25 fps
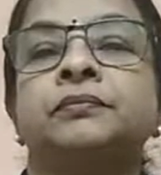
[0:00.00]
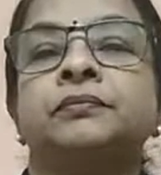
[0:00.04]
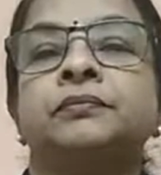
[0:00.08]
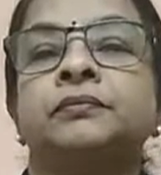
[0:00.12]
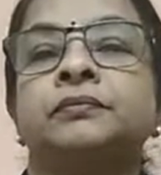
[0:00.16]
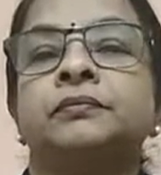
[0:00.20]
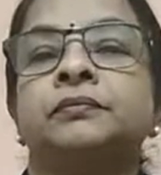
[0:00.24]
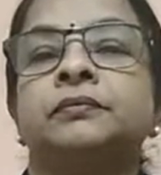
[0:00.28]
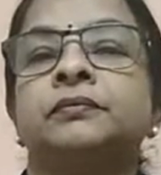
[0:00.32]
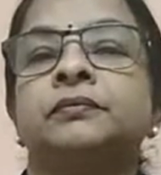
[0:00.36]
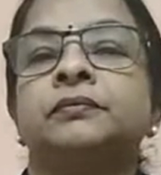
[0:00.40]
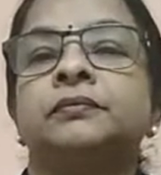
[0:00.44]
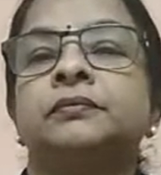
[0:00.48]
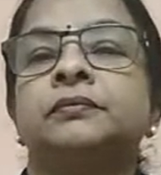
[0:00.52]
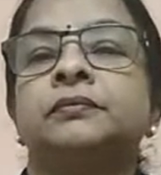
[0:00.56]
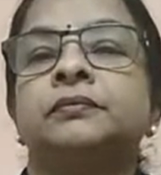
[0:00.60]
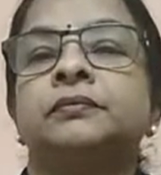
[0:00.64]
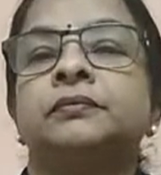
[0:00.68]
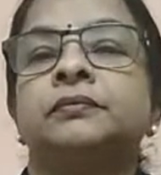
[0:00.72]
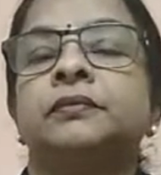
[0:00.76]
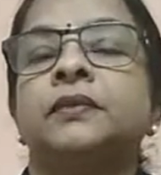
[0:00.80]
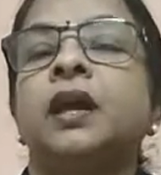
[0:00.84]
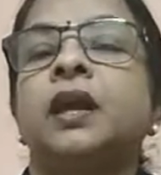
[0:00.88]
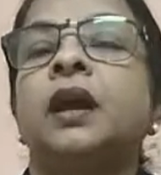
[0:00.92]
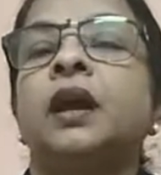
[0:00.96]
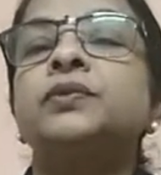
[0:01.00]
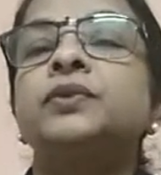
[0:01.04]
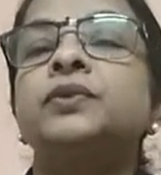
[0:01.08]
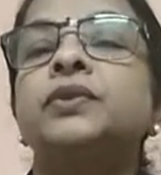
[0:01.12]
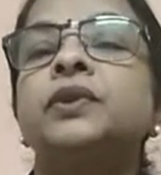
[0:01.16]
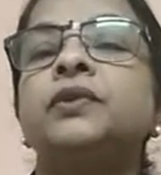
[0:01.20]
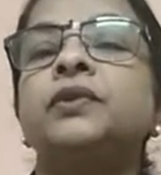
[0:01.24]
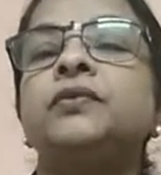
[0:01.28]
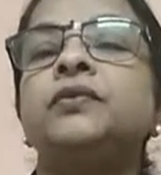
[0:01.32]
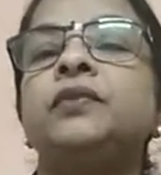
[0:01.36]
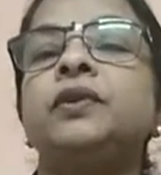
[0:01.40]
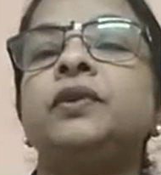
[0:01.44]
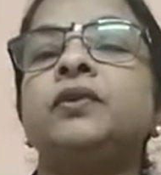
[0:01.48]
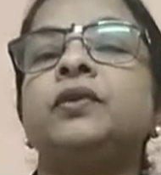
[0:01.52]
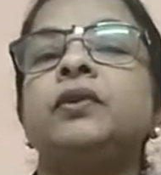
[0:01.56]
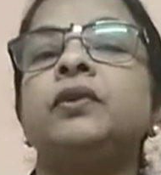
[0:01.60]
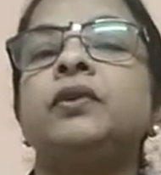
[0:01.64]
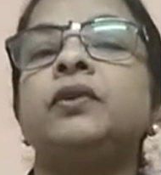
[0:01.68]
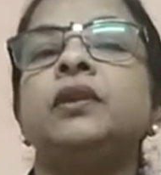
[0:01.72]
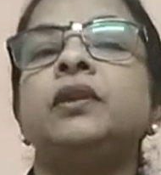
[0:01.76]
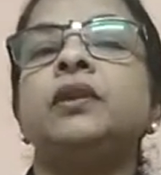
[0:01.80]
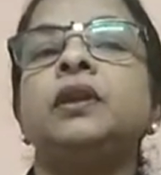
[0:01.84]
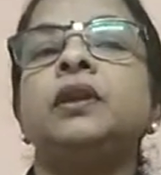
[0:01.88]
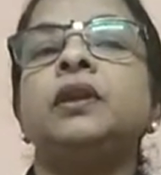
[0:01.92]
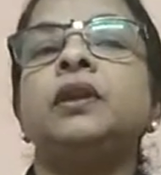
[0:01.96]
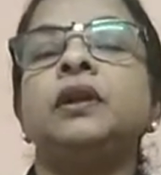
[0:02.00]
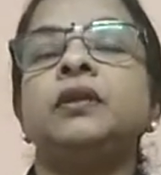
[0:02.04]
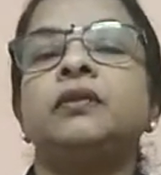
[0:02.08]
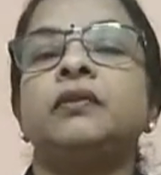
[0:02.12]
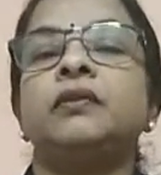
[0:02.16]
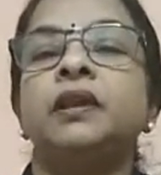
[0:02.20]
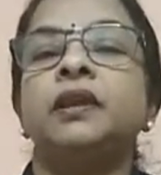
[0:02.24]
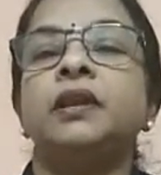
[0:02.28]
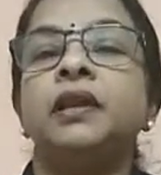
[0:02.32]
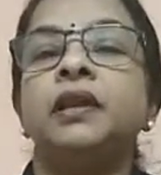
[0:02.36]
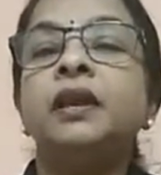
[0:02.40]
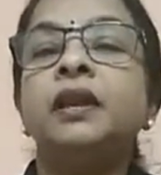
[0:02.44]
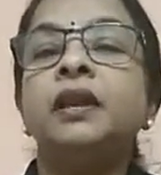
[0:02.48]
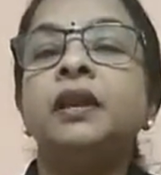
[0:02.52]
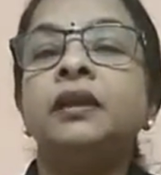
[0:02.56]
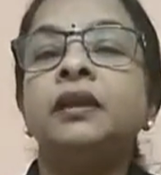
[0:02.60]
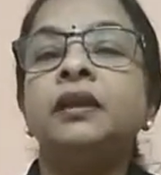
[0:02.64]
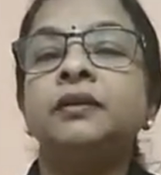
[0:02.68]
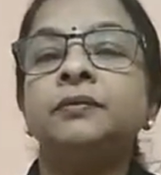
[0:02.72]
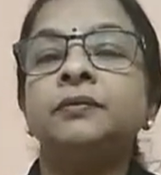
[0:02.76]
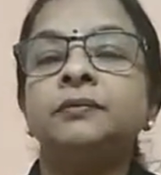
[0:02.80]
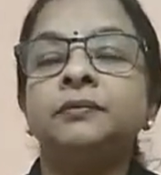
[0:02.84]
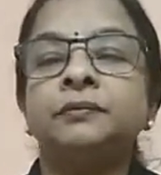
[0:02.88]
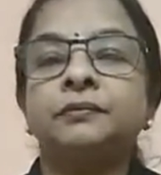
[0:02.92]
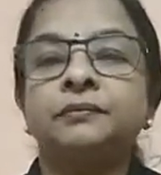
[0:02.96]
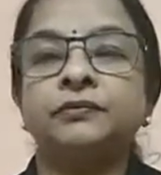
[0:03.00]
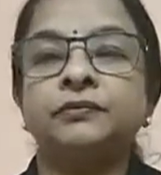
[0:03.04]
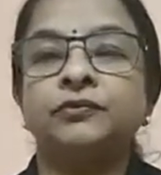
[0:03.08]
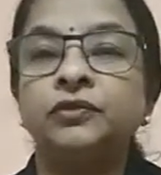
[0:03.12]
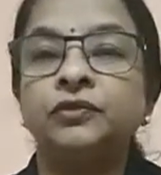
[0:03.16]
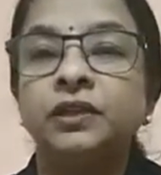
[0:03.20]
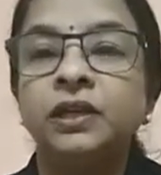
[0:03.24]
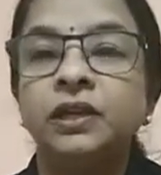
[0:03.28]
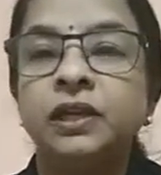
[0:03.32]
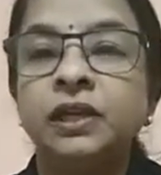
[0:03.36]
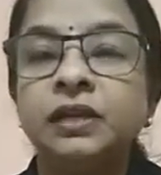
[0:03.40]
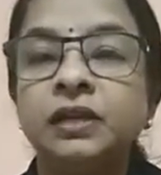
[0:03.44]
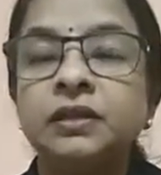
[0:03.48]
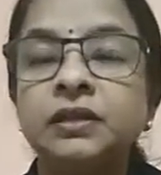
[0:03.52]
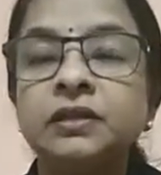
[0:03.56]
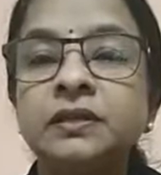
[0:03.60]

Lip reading: I hope today we all are ready for the class.